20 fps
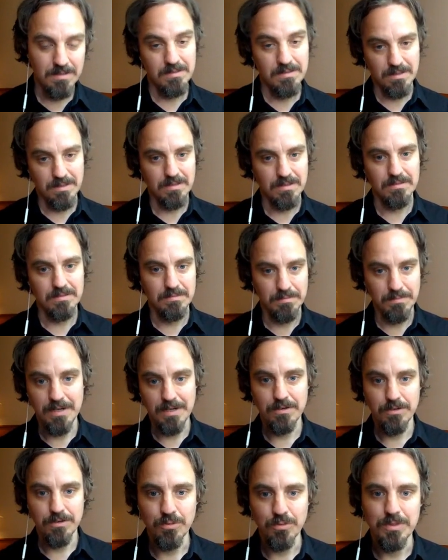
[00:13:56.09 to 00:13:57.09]
like a
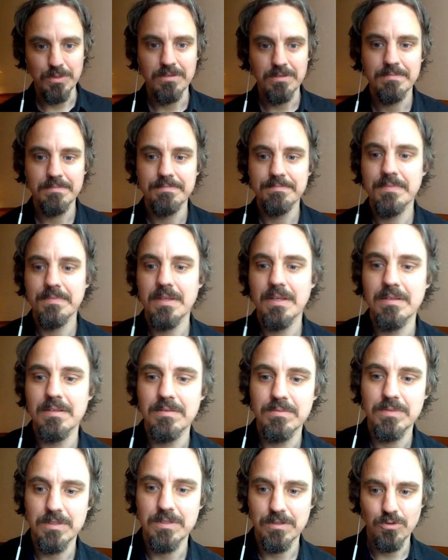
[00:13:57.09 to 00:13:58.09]
mere human
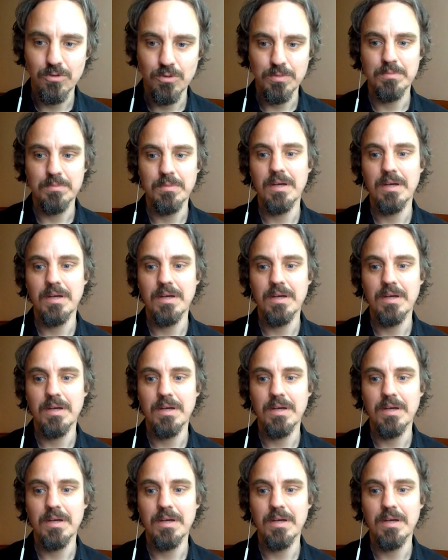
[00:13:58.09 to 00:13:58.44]
and with the human